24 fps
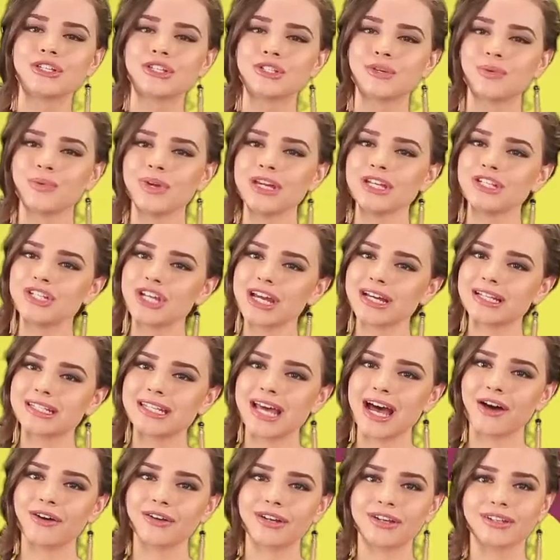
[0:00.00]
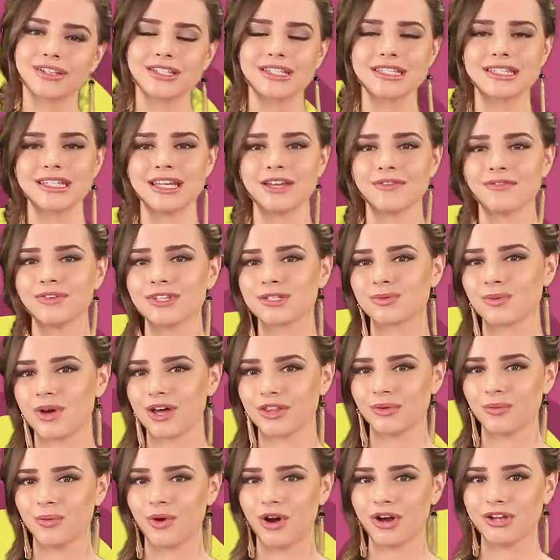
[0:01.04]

So we checked out to see if it's worth a